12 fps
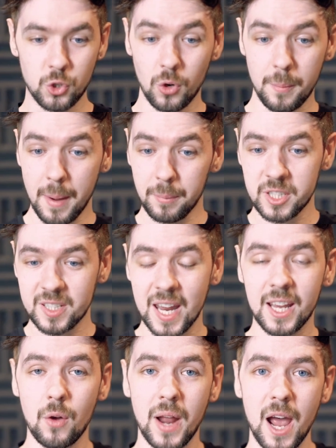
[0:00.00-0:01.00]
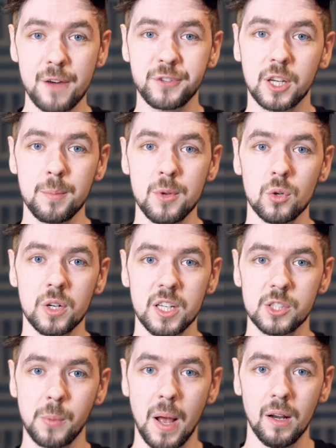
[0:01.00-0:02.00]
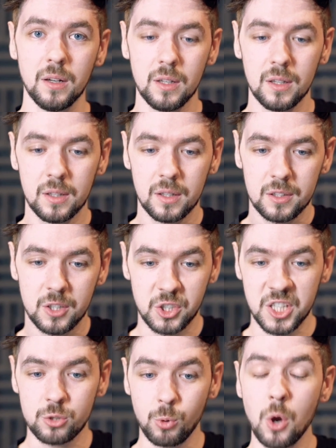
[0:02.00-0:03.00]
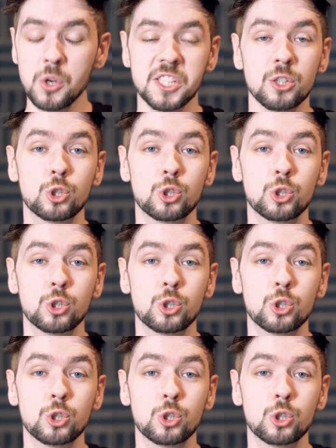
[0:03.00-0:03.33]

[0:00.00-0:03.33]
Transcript: you remember to take out half the community as well? Because these roasts are